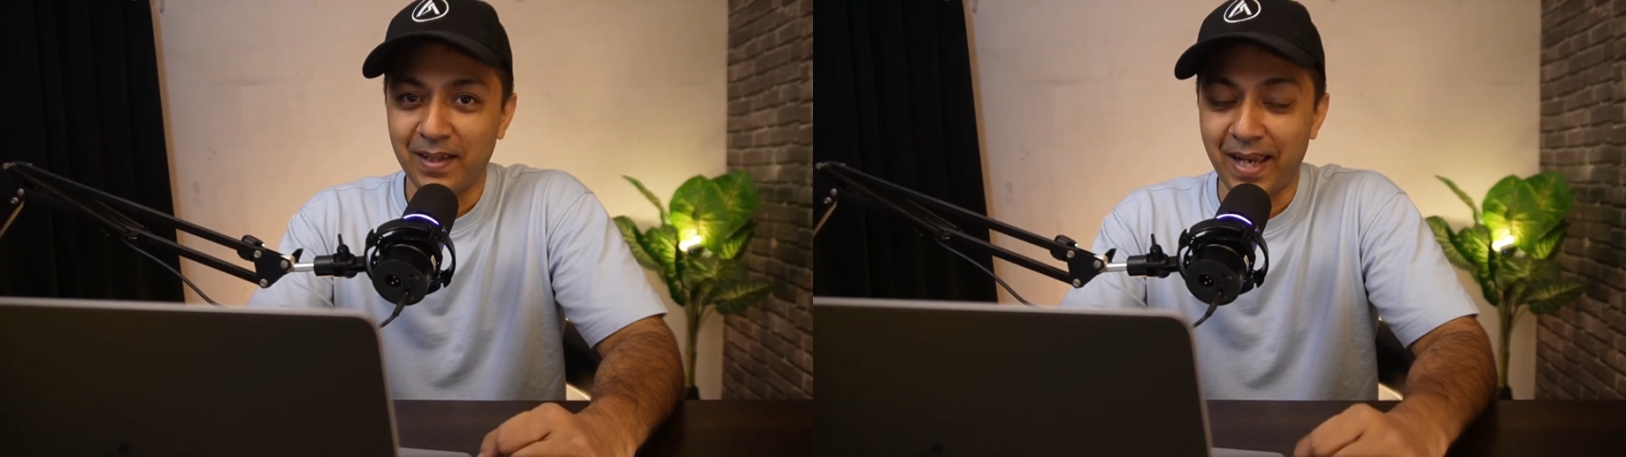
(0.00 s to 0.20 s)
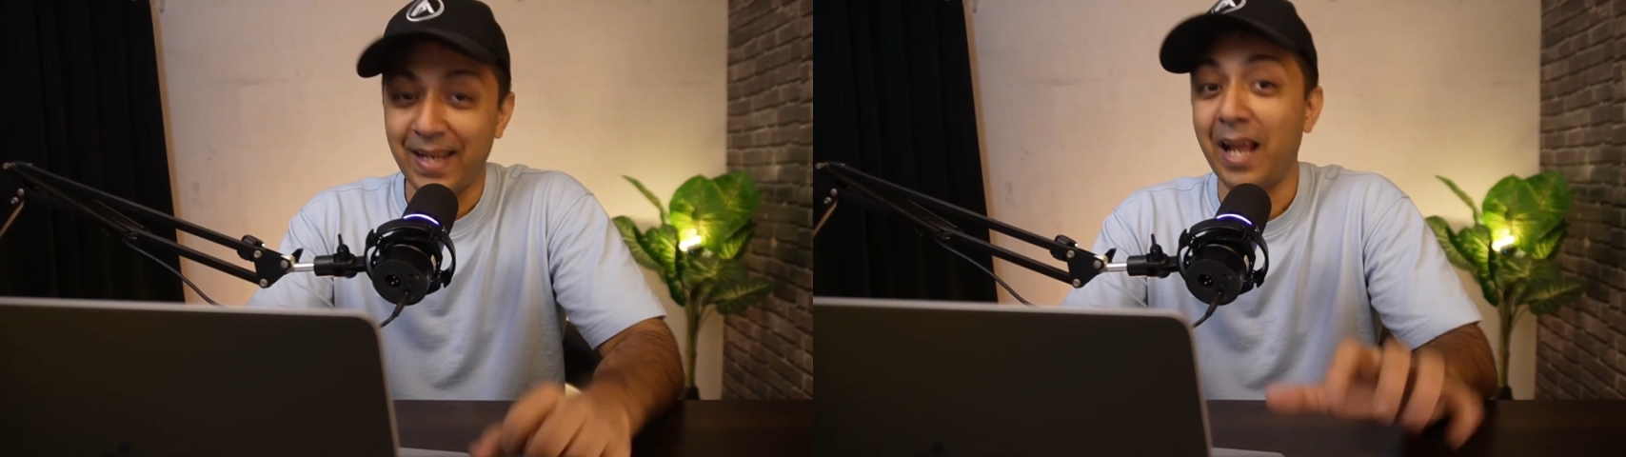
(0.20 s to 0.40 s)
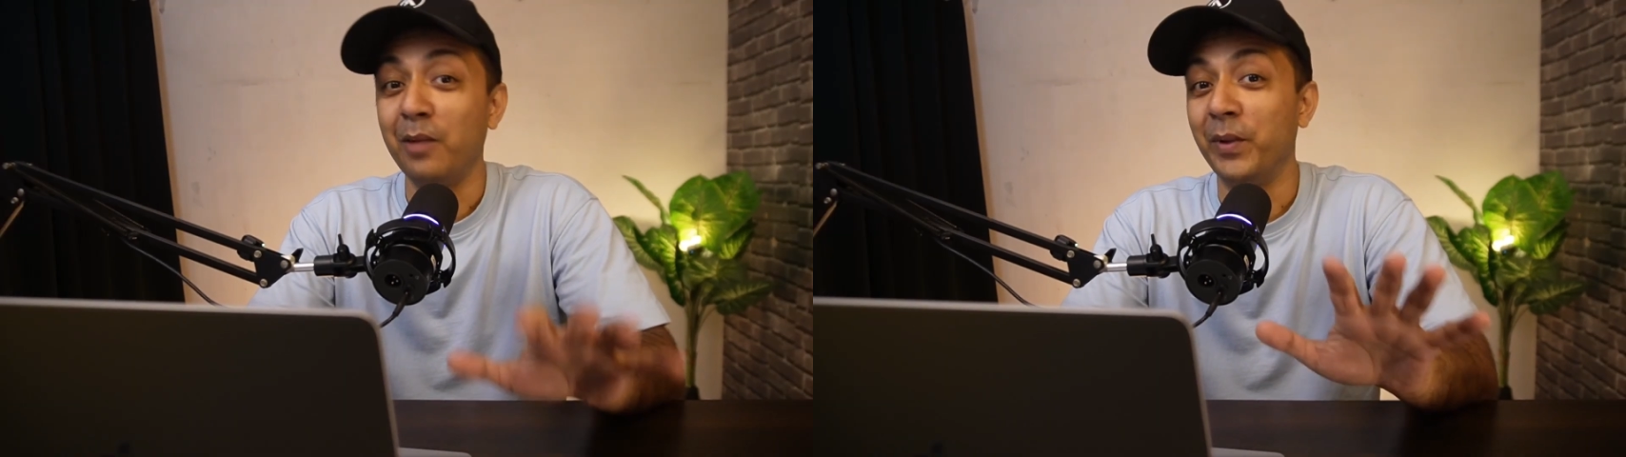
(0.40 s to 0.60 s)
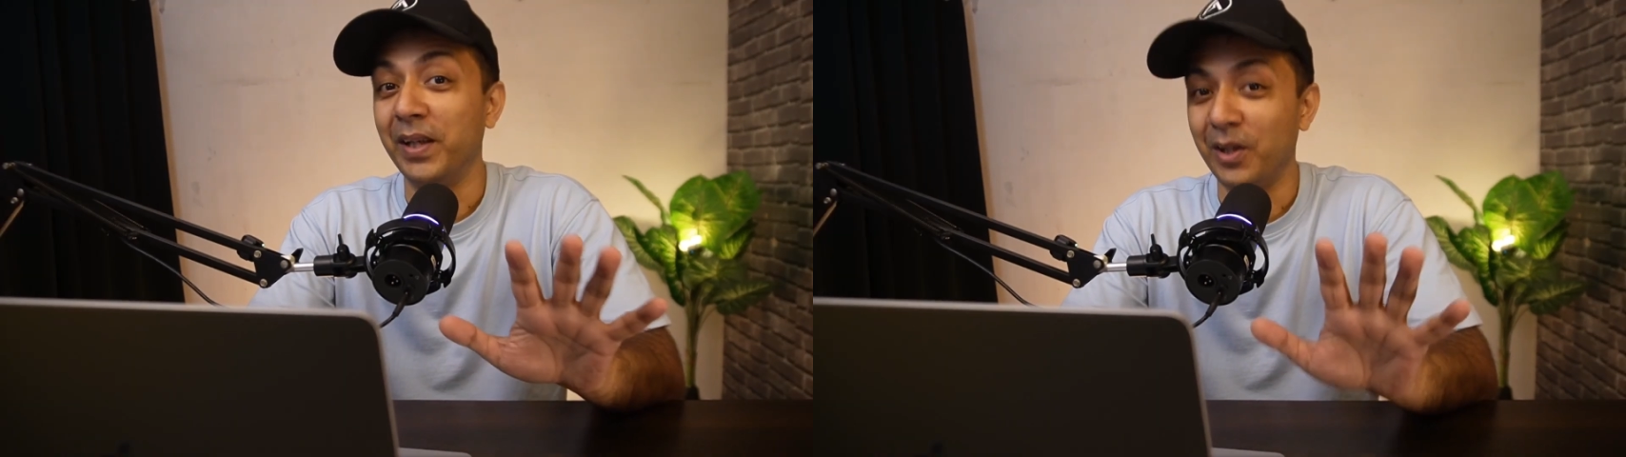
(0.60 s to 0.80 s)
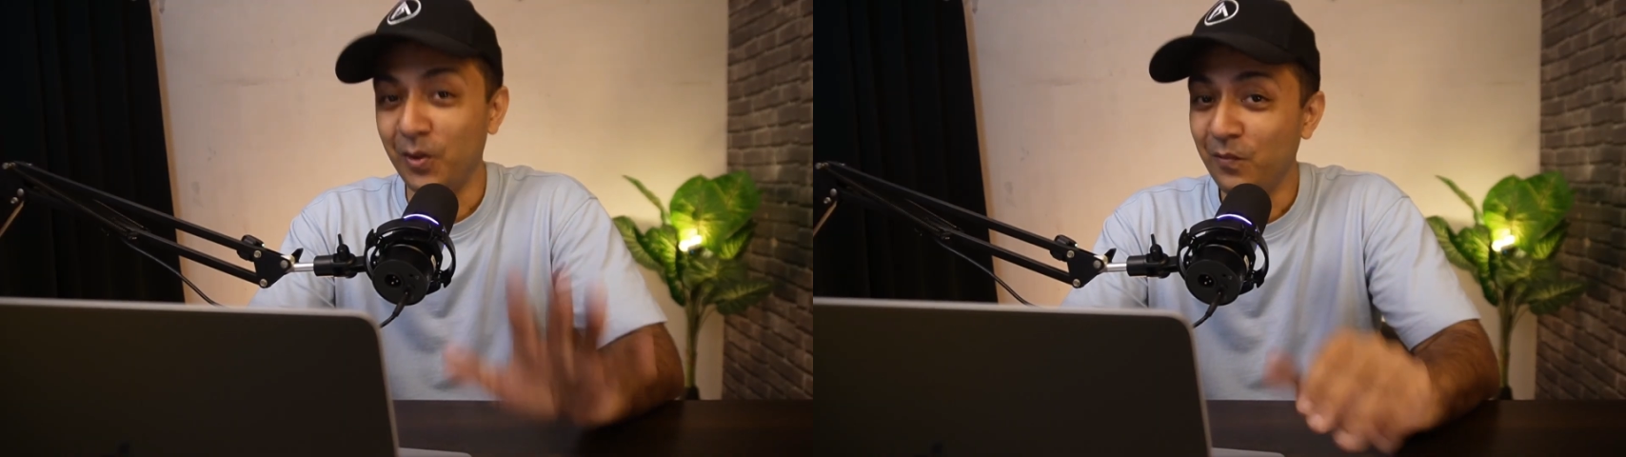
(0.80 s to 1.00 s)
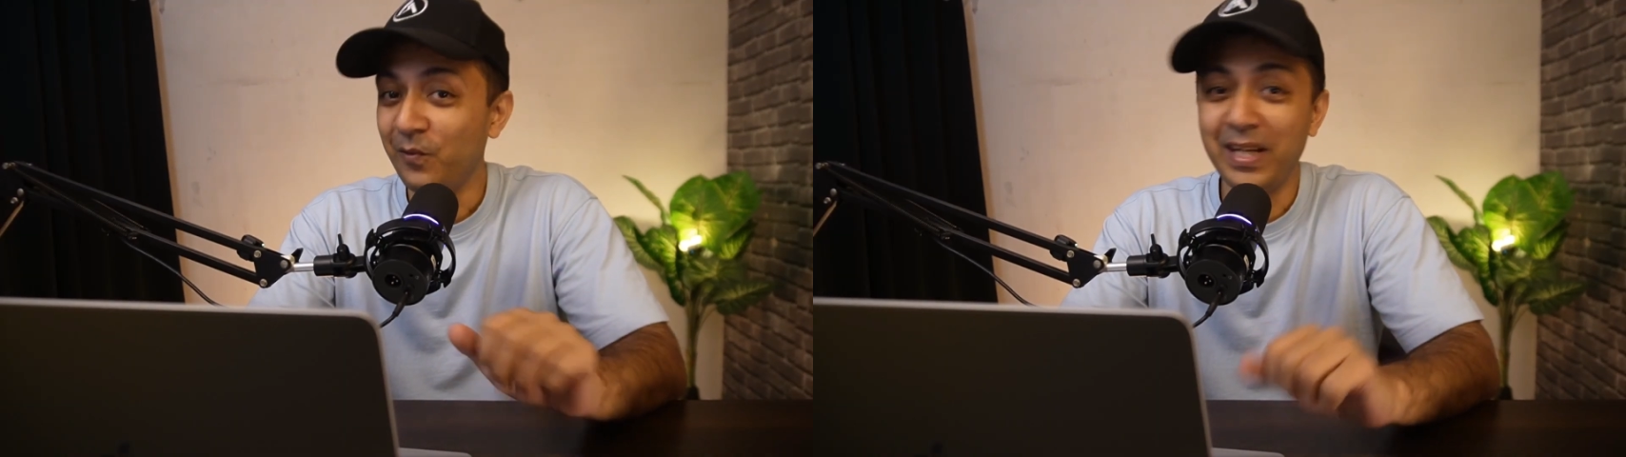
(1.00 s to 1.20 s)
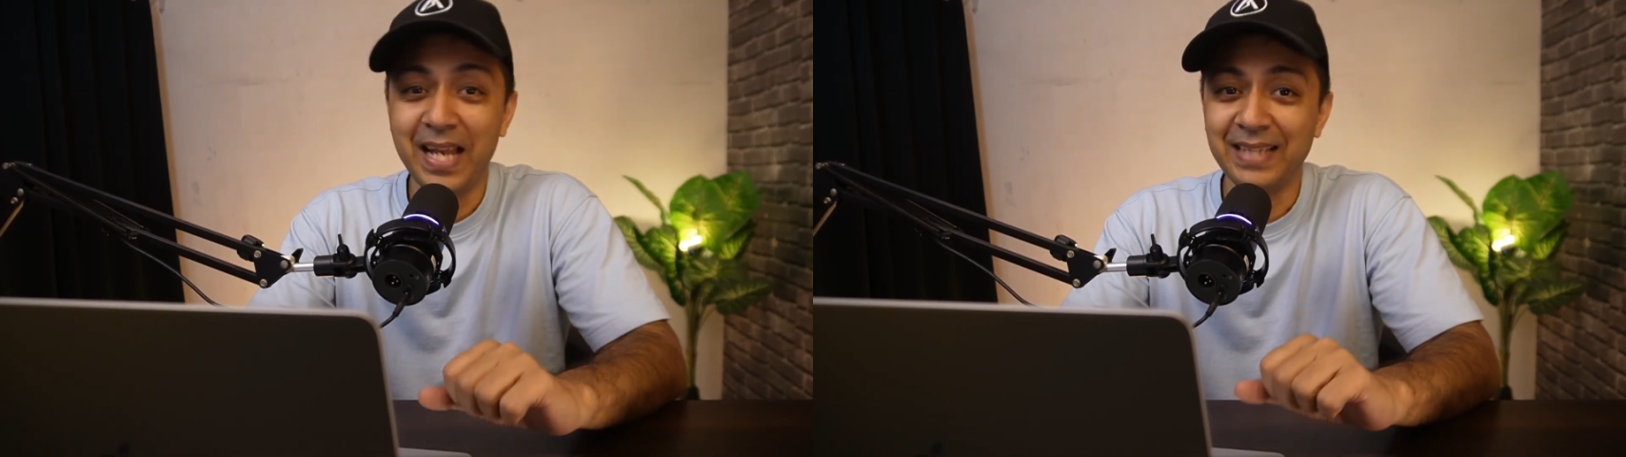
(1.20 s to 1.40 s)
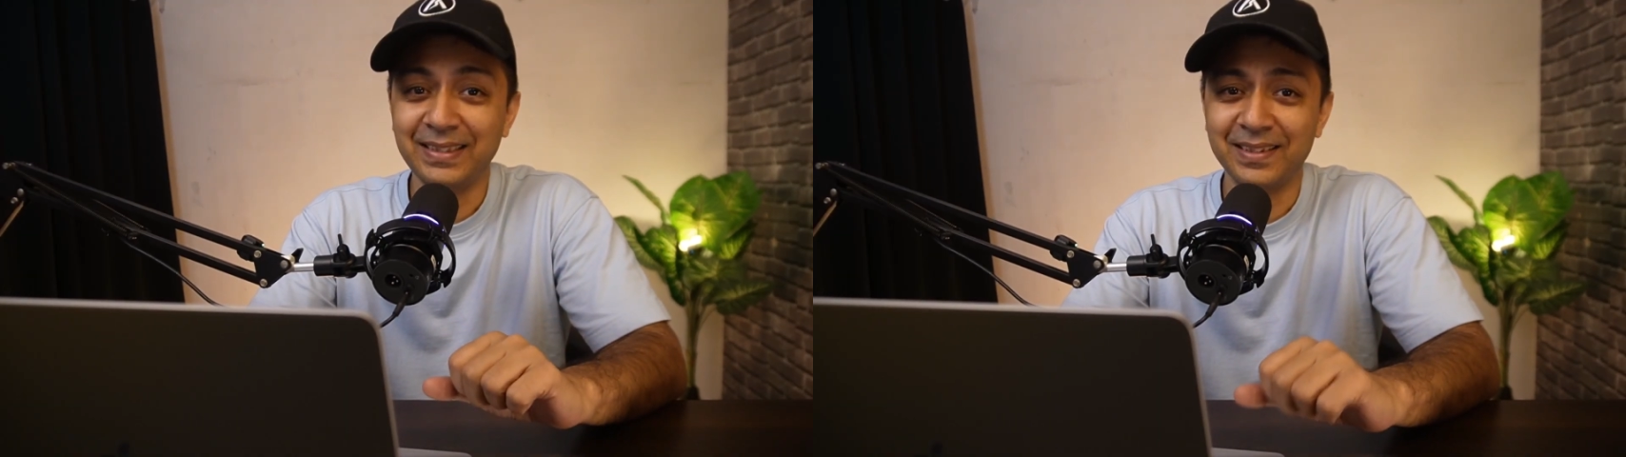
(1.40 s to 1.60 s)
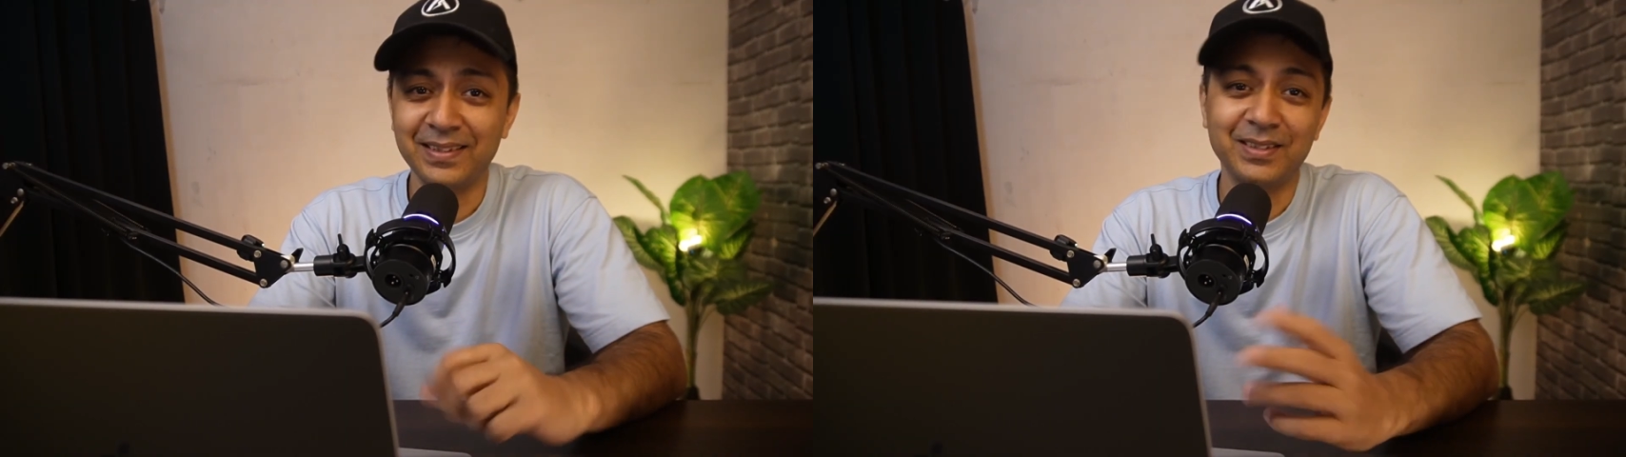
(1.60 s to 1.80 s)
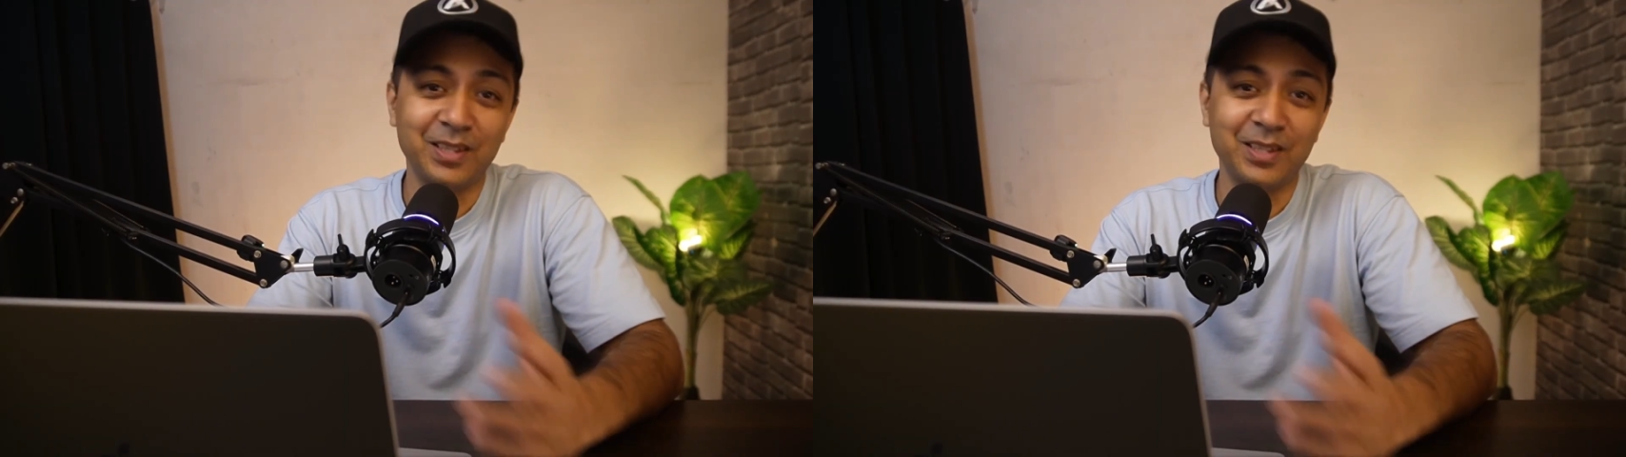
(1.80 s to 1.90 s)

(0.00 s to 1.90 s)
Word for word: and helping new freelancers